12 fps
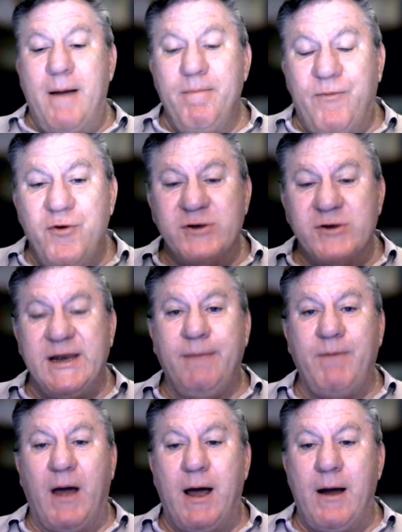firstly,
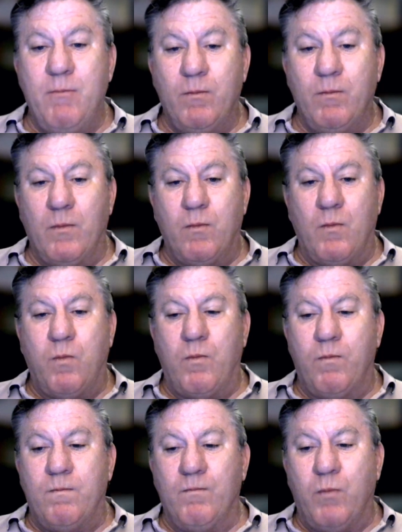
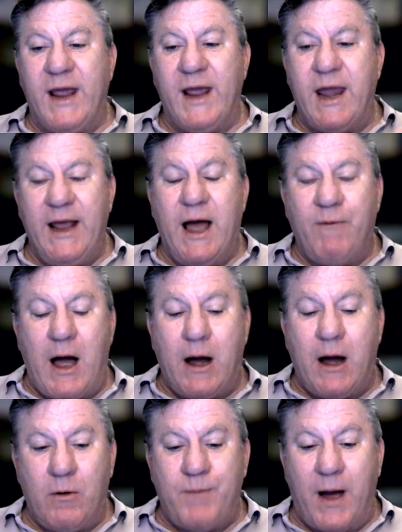we're getting
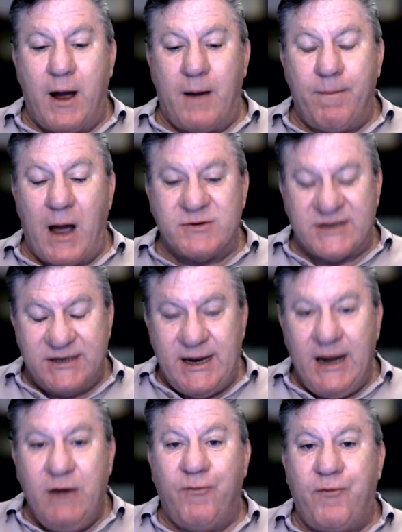our
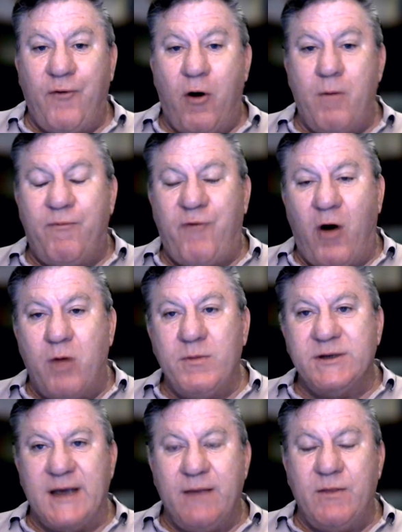seed from farmers
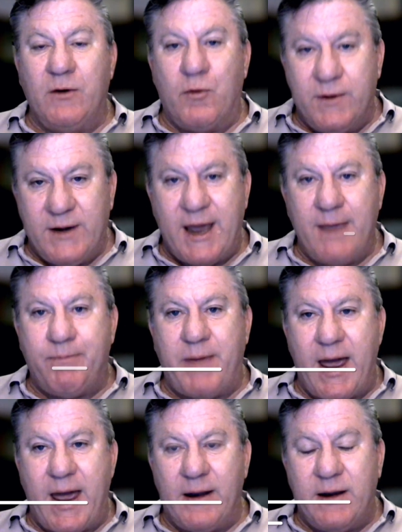in the Northern Cape
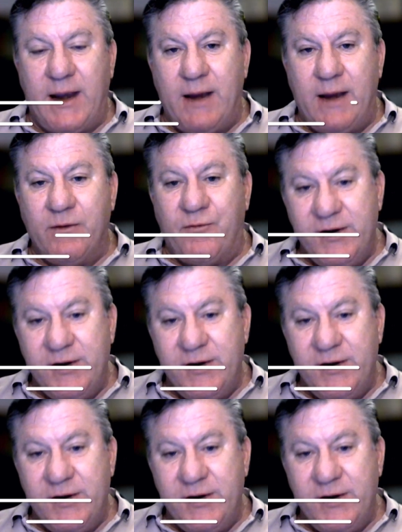and in the Free